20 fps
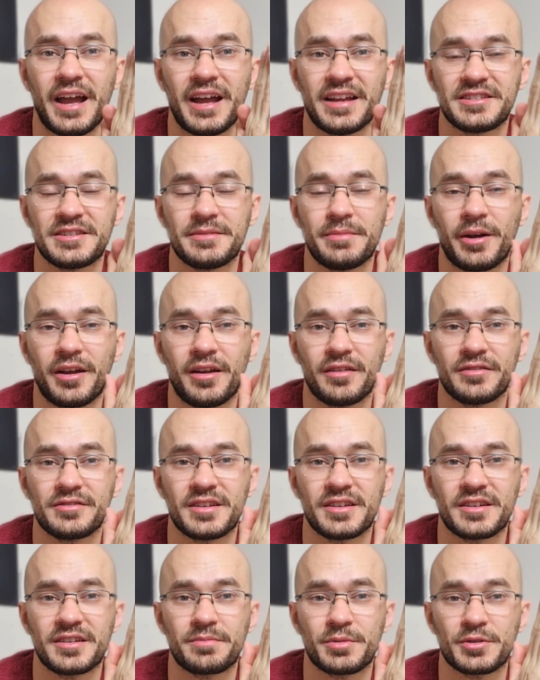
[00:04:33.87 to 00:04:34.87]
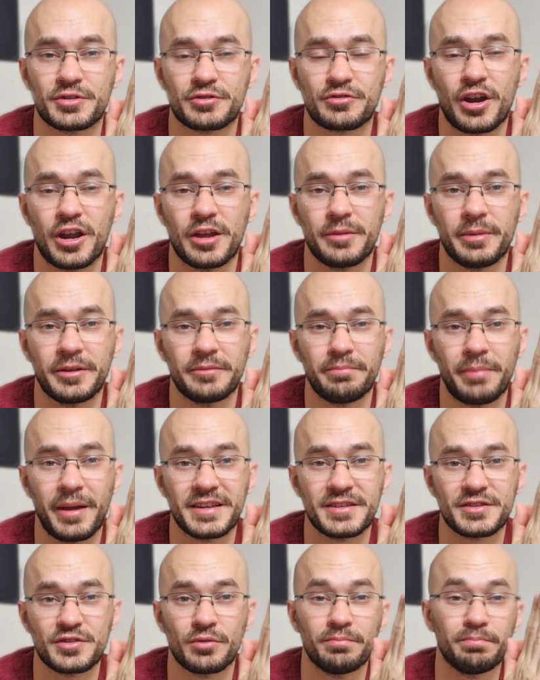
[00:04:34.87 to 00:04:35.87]
antibiotic prescribing
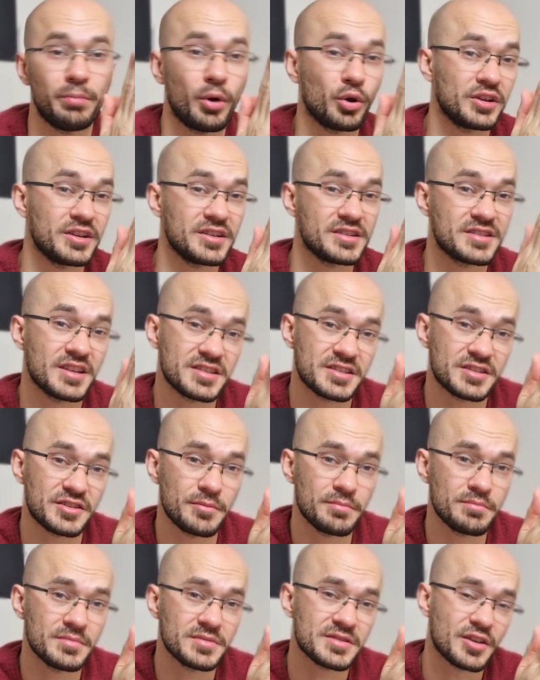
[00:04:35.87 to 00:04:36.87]
based on body systems.